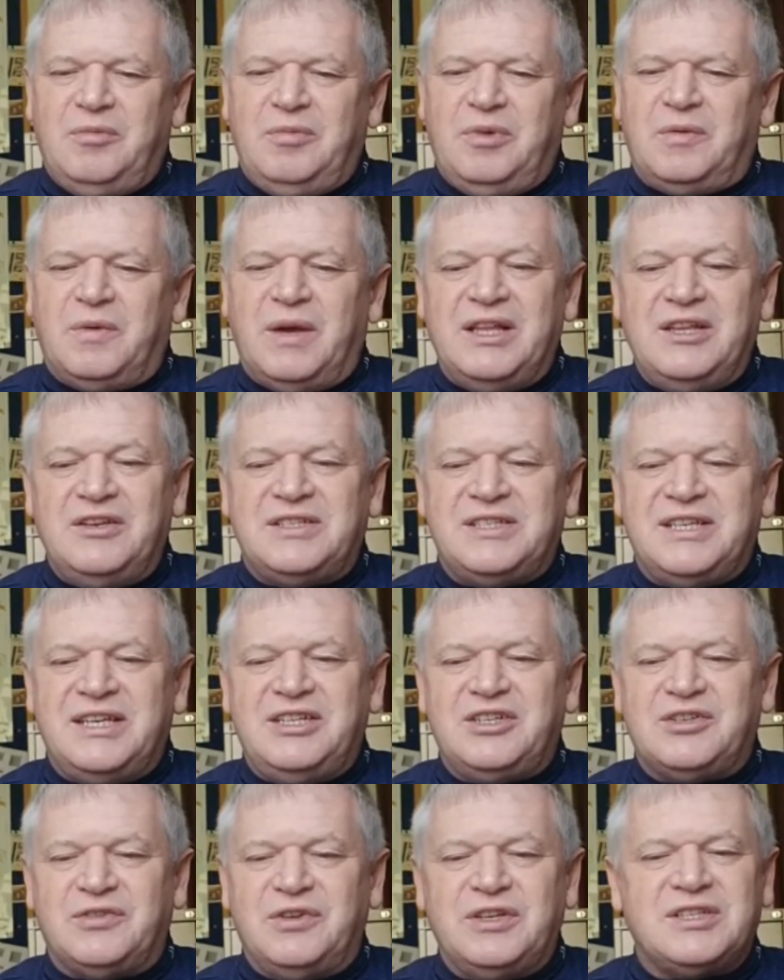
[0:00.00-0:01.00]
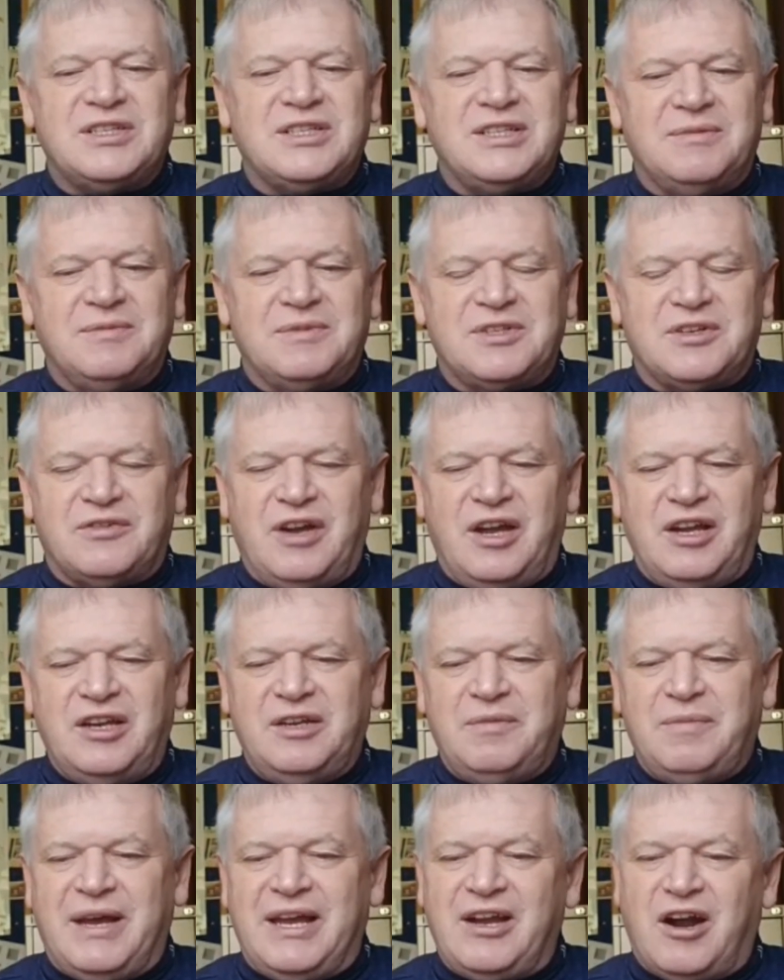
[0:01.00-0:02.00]
"But when you see Jerusalem
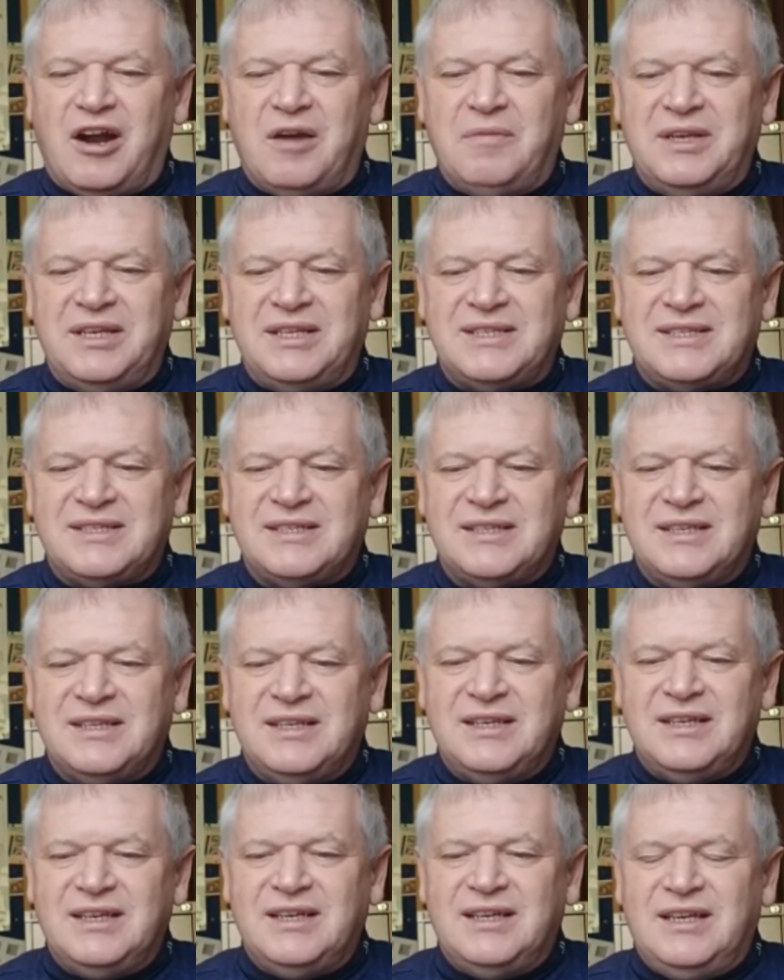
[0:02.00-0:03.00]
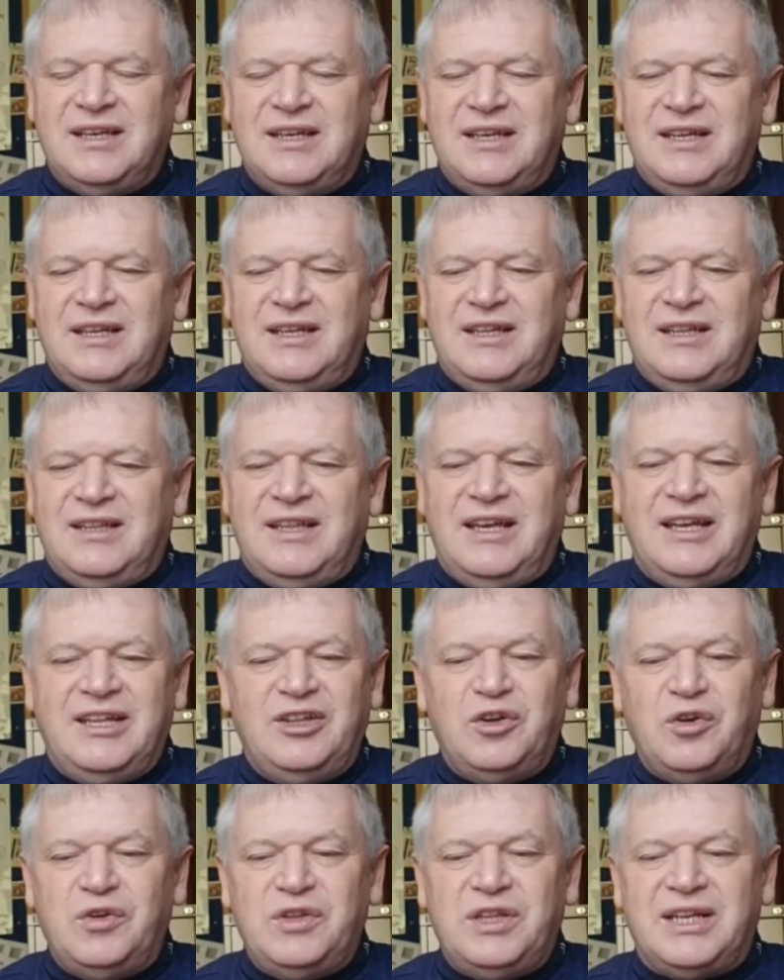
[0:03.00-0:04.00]
surrounded by armies, then
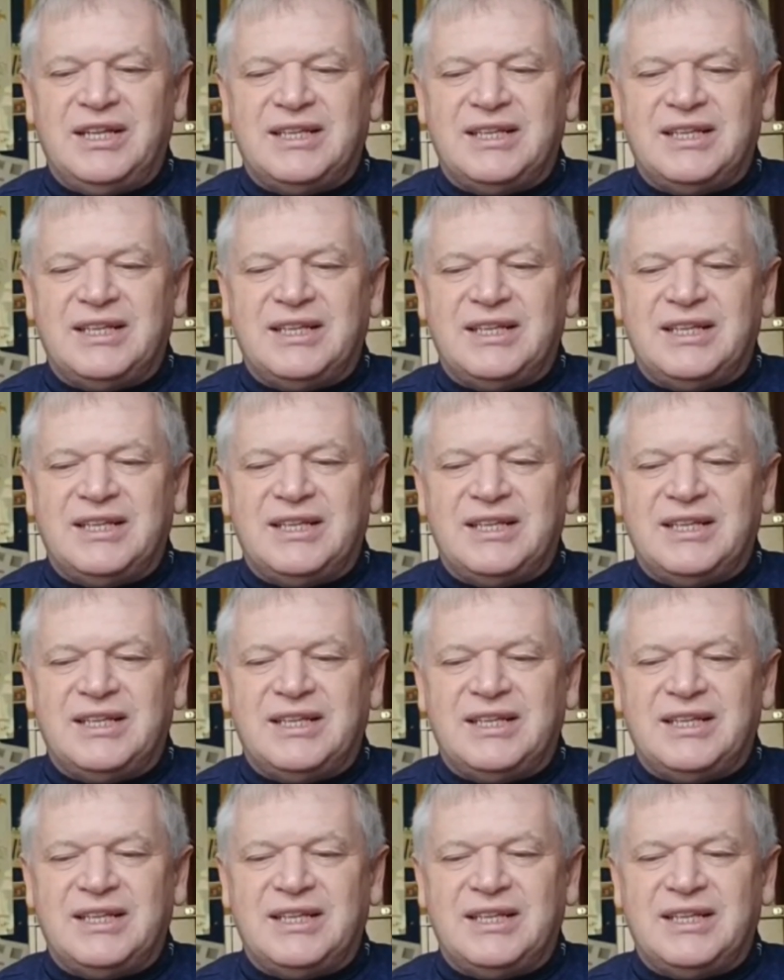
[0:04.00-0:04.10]
know that